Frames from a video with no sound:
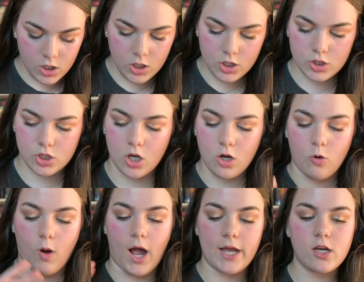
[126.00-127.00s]

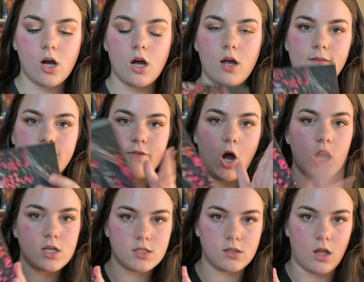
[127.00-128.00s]
So I got
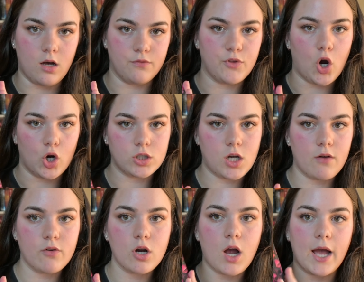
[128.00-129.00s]
Foxglove, the
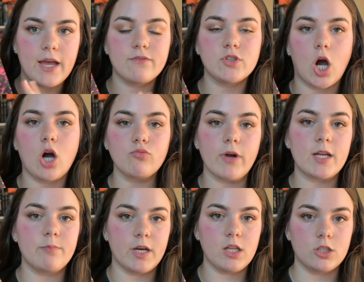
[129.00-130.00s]
hardcover. I have not
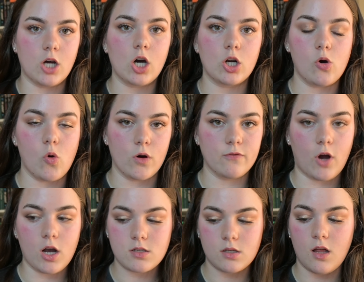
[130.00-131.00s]
read Belladonna or
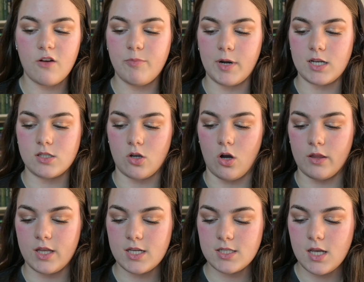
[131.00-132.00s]
Foxglove, but I saw
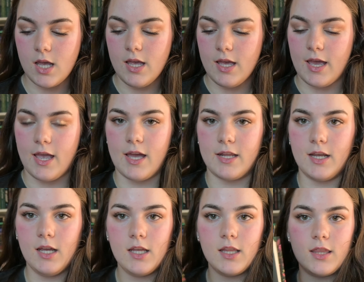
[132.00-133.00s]
this, and
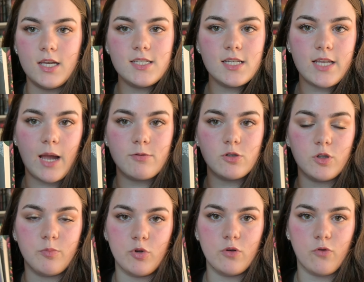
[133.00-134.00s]
this is
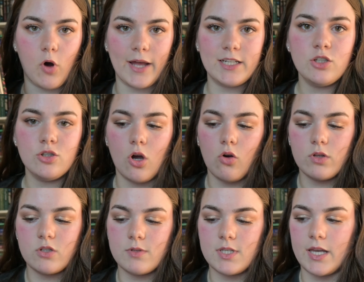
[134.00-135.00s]
absolutely beautiful. I didn't know
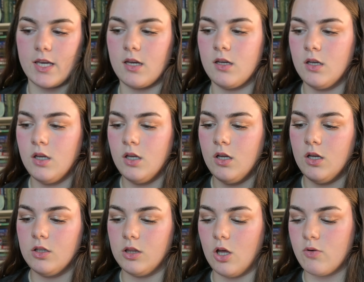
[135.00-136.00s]
this was like
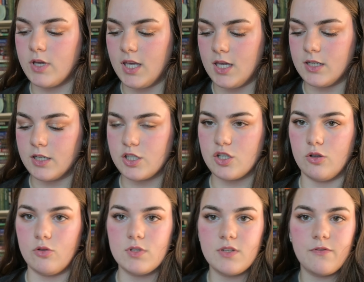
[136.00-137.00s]
low-key an
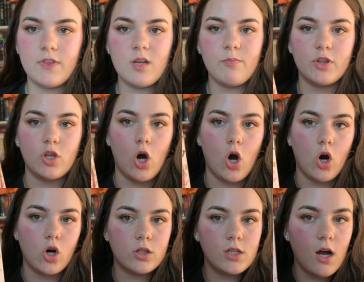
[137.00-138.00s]
exclusive thing, but the
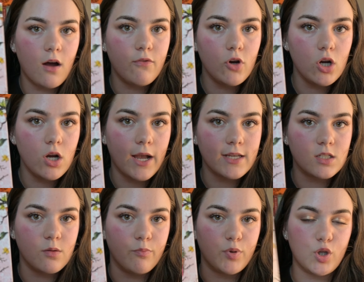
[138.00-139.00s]
hardcover has
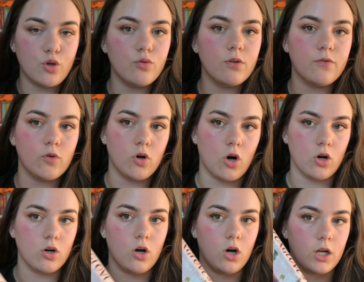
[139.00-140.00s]
some beautiful
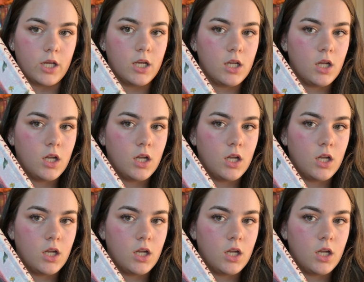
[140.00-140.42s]
art on it.